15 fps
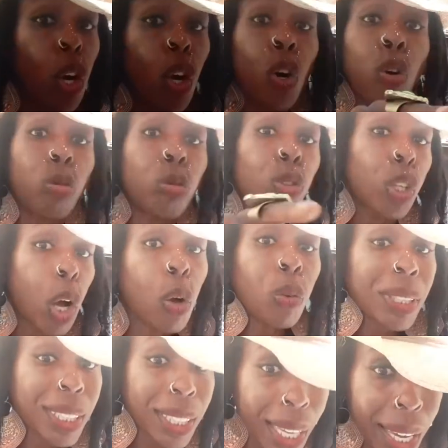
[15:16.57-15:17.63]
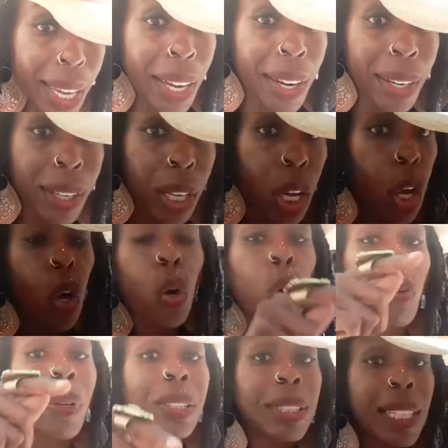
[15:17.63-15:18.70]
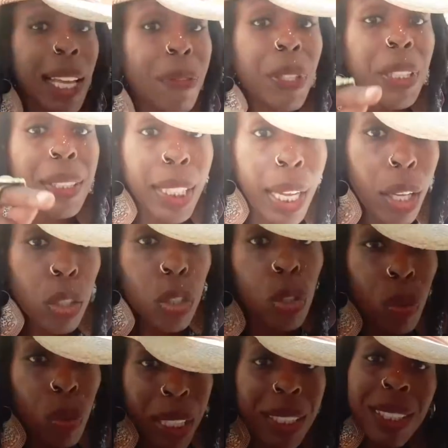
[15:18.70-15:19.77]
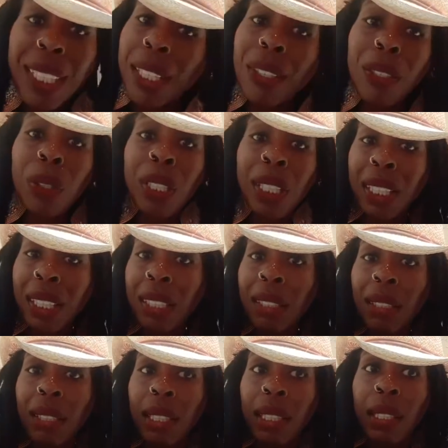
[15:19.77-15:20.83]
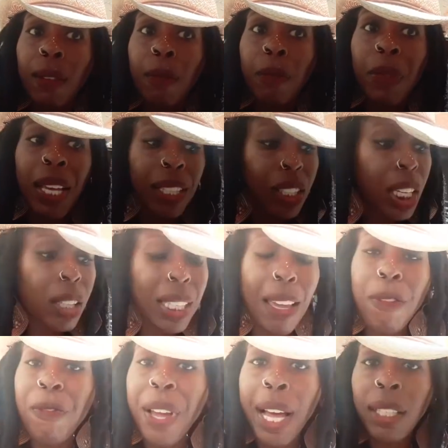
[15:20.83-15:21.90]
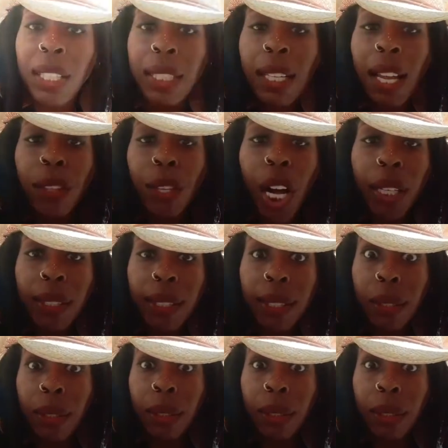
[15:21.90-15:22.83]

who don't care, who will never tell you until they found another hustle.